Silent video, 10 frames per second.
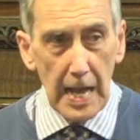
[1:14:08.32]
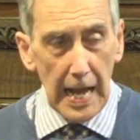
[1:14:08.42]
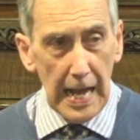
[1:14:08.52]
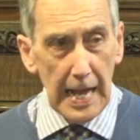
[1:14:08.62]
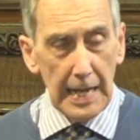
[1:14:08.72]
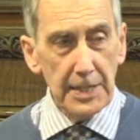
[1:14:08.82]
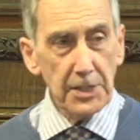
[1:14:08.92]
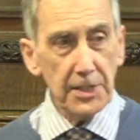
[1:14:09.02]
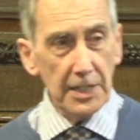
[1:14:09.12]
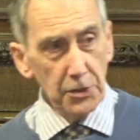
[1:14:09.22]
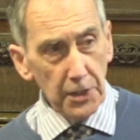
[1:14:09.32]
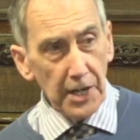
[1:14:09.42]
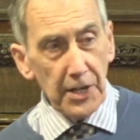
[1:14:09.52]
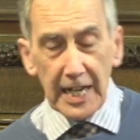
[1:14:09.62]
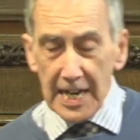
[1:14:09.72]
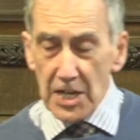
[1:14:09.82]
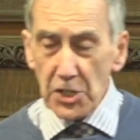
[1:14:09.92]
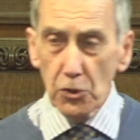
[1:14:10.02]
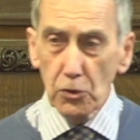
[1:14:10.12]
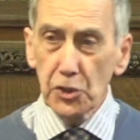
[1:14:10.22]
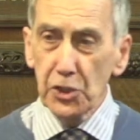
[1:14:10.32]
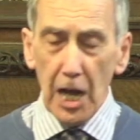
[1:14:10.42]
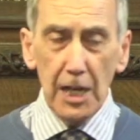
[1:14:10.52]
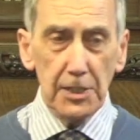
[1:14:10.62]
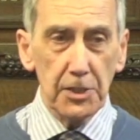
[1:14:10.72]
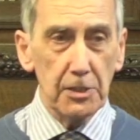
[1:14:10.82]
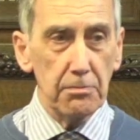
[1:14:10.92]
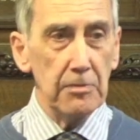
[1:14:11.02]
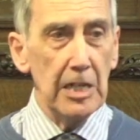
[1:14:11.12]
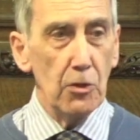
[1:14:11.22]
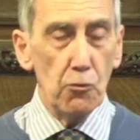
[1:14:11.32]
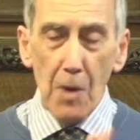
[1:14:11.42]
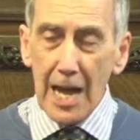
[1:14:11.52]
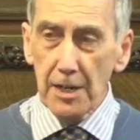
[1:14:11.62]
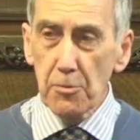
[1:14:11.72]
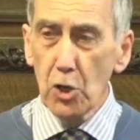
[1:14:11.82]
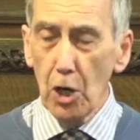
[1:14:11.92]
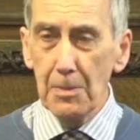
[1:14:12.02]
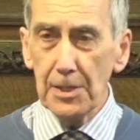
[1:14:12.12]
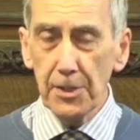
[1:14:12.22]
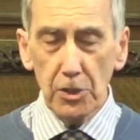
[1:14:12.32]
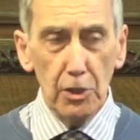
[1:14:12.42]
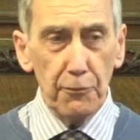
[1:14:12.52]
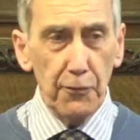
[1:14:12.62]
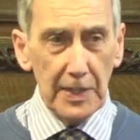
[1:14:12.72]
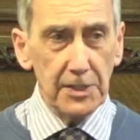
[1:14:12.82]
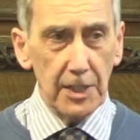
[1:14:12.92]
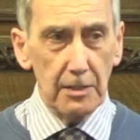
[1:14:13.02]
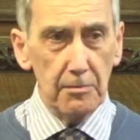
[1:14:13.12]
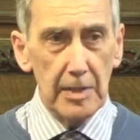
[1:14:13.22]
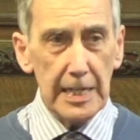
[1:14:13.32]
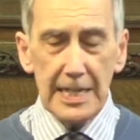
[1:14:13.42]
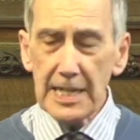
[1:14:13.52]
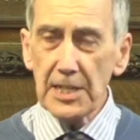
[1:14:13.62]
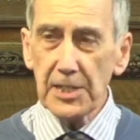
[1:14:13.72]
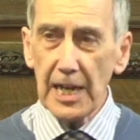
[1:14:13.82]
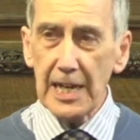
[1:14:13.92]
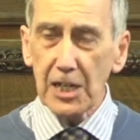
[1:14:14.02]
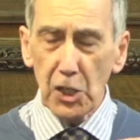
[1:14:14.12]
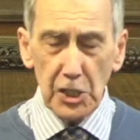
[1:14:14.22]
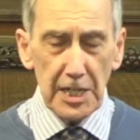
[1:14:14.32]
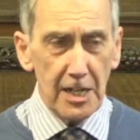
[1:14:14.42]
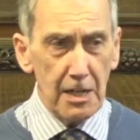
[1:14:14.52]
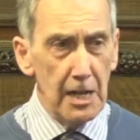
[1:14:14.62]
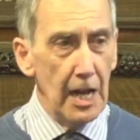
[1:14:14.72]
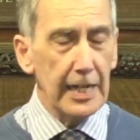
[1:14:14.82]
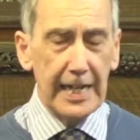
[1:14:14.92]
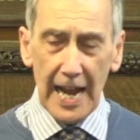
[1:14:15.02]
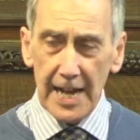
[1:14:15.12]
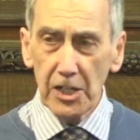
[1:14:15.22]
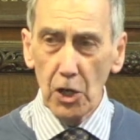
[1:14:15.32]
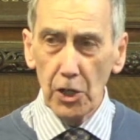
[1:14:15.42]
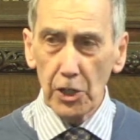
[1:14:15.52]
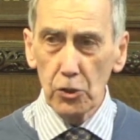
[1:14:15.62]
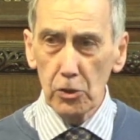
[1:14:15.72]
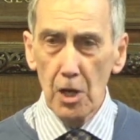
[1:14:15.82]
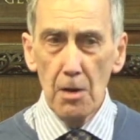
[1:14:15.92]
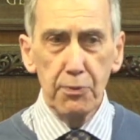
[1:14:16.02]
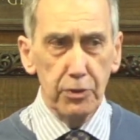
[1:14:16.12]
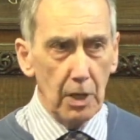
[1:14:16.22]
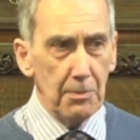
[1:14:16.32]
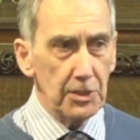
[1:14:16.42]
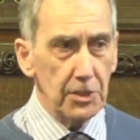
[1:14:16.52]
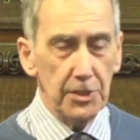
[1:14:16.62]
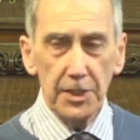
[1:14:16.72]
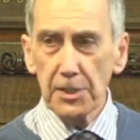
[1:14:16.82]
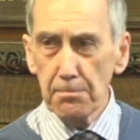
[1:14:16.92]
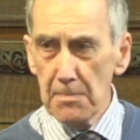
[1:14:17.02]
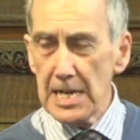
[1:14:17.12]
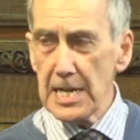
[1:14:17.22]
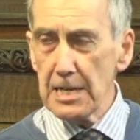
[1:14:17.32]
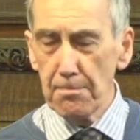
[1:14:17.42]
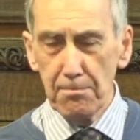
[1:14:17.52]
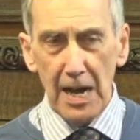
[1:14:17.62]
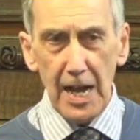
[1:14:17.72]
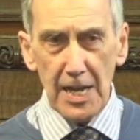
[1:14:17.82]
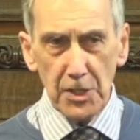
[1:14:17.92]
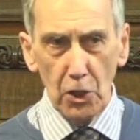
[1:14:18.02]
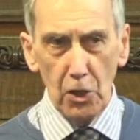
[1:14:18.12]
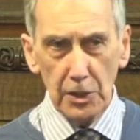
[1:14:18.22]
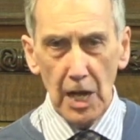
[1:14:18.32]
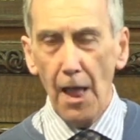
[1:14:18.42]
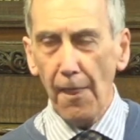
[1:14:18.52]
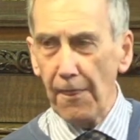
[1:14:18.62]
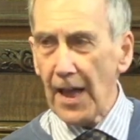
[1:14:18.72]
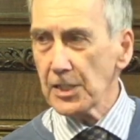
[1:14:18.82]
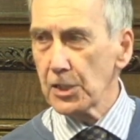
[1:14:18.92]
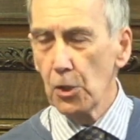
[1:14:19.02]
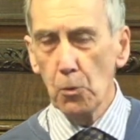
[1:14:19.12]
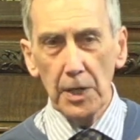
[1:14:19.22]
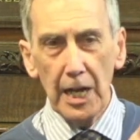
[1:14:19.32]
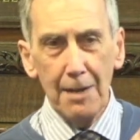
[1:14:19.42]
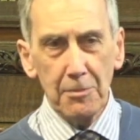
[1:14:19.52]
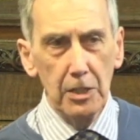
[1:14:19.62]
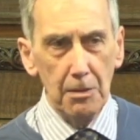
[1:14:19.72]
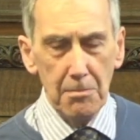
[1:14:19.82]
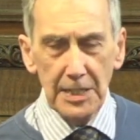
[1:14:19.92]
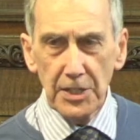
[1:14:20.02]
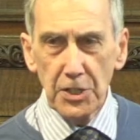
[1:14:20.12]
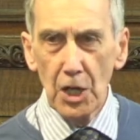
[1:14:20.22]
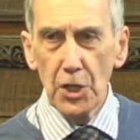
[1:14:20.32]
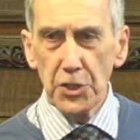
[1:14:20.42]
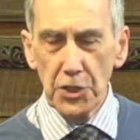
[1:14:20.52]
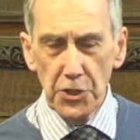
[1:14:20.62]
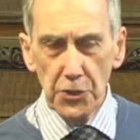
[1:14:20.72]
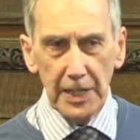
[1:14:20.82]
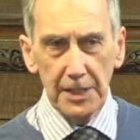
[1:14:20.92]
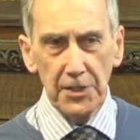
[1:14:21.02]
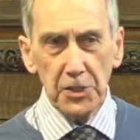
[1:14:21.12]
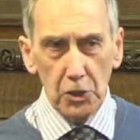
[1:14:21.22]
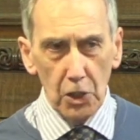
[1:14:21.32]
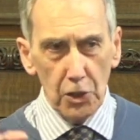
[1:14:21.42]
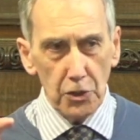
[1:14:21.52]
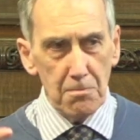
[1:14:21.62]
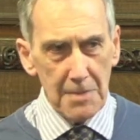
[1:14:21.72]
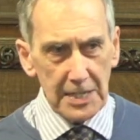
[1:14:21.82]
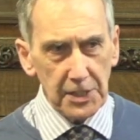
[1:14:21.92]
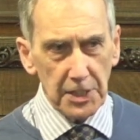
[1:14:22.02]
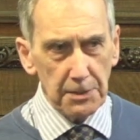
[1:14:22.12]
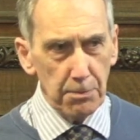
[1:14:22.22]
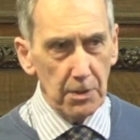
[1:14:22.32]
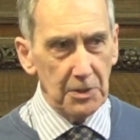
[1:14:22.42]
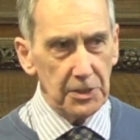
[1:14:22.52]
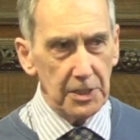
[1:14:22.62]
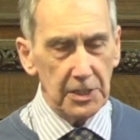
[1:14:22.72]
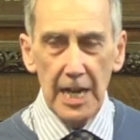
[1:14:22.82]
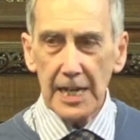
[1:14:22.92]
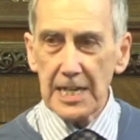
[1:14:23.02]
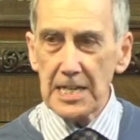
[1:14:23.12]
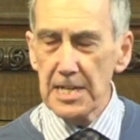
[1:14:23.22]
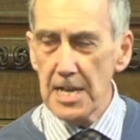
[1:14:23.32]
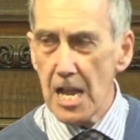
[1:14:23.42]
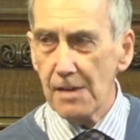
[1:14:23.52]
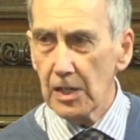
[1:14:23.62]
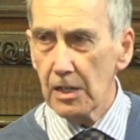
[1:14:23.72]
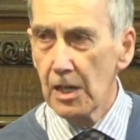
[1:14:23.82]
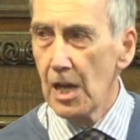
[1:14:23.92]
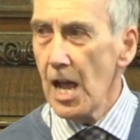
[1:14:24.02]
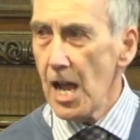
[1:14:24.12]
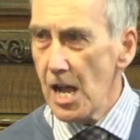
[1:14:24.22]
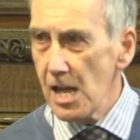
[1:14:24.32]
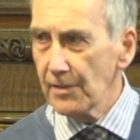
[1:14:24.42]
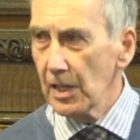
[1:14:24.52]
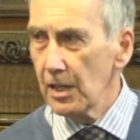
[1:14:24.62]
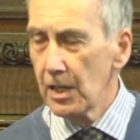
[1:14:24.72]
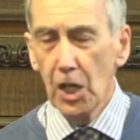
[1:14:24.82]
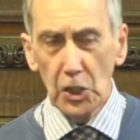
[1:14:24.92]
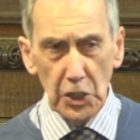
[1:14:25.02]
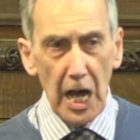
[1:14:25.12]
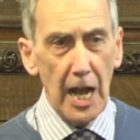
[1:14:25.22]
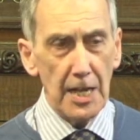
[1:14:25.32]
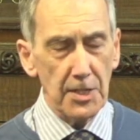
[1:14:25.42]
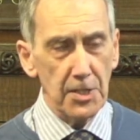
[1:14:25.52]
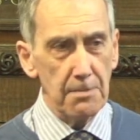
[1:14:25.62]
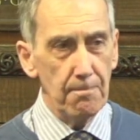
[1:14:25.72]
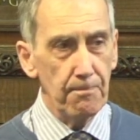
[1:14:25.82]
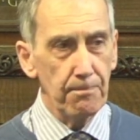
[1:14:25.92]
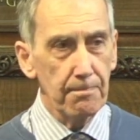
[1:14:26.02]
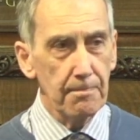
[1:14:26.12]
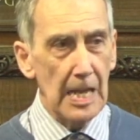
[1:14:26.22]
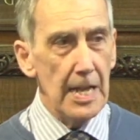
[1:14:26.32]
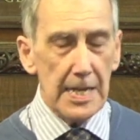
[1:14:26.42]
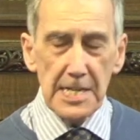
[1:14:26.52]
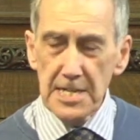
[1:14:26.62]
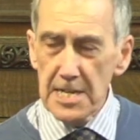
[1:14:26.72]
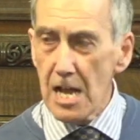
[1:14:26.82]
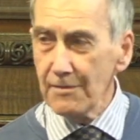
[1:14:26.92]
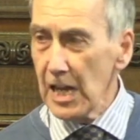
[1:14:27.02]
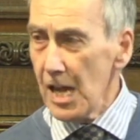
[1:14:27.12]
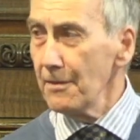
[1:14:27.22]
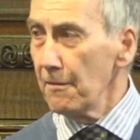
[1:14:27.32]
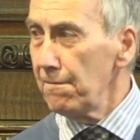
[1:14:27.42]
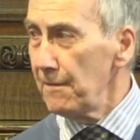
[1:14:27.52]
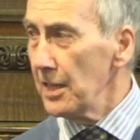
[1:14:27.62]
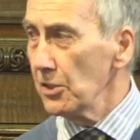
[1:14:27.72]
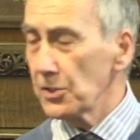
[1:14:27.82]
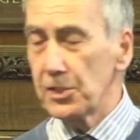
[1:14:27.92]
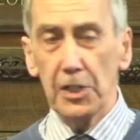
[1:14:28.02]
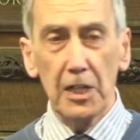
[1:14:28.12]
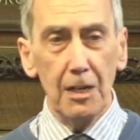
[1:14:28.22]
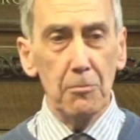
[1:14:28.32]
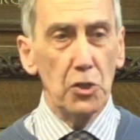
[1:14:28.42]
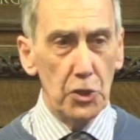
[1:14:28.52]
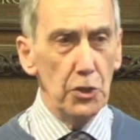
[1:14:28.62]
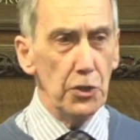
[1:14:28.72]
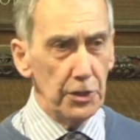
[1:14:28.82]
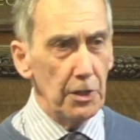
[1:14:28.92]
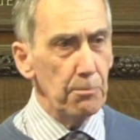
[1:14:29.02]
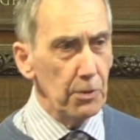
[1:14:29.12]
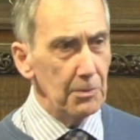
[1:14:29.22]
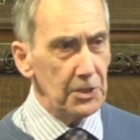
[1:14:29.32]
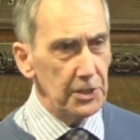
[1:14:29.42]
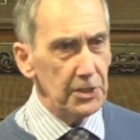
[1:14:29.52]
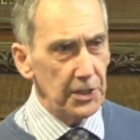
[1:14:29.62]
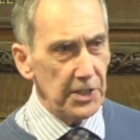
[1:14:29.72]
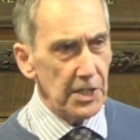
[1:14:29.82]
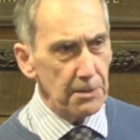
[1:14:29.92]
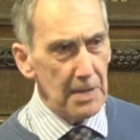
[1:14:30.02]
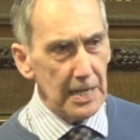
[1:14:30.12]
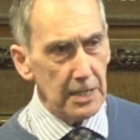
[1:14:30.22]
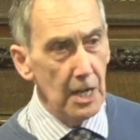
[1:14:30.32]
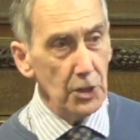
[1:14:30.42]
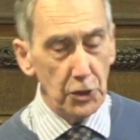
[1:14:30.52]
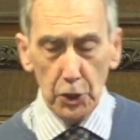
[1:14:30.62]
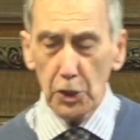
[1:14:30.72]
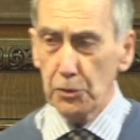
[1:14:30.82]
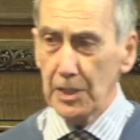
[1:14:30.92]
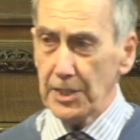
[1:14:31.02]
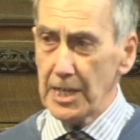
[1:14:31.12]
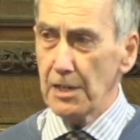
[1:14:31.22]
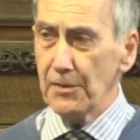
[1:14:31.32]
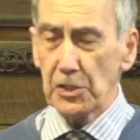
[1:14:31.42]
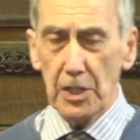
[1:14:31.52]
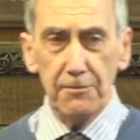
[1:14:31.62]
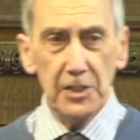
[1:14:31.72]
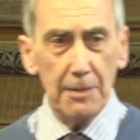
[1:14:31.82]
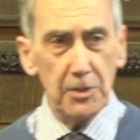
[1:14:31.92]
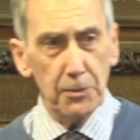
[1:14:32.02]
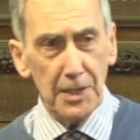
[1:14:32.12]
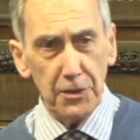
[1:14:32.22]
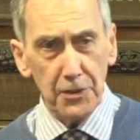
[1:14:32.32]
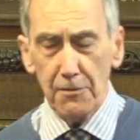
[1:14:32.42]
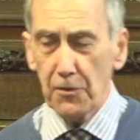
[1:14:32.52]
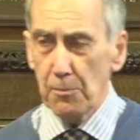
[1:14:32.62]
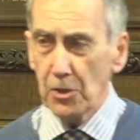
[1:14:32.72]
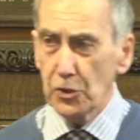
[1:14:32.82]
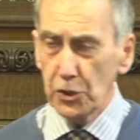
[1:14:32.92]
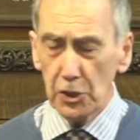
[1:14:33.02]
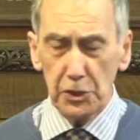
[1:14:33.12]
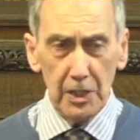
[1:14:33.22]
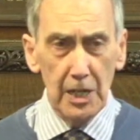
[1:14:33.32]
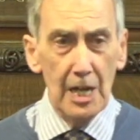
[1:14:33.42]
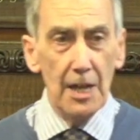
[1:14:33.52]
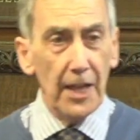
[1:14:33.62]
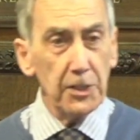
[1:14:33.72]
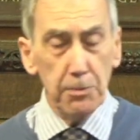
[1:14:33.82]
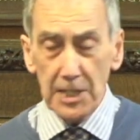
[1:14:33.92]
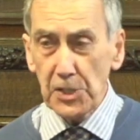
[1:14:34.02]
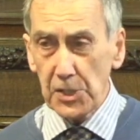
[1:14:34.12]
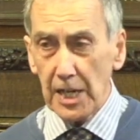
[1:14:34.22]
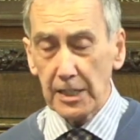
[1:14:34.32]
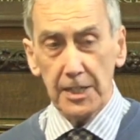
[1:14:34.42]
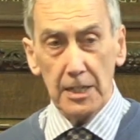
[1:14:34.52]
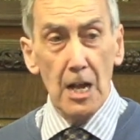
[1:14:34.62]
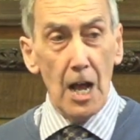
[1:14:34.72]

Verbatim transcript: And it's, it's not an occasional chance, random comment that God flings in. It is a clear, categorical promise that is made by God. That's what I'm committed to doing. And this God who makes these promises, he never, ever lies. He never ever fails to come good on the promises that he has made. Joshua, at the end of his life, chapter 23 of the book of Joshua, that's what he's saying. Saying,